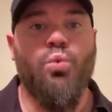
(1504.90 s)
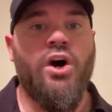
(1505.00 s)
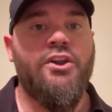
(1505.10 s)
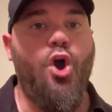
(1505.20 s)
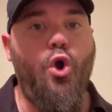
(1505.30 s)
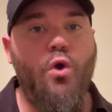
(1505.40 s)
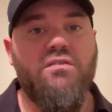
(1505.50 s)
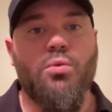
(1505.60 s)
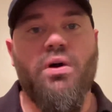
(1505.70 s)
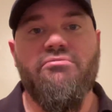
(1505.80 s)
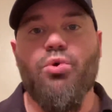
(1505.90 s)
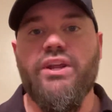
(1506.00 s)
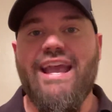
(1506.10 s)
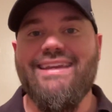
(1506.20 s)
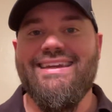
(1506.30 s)
1 over
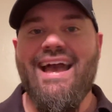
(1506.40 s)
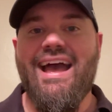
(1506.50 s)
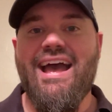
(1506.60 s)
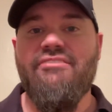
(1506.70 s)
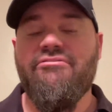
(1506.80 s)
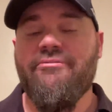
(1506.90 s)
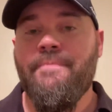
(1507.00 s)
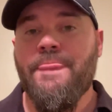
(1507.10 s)
148.5,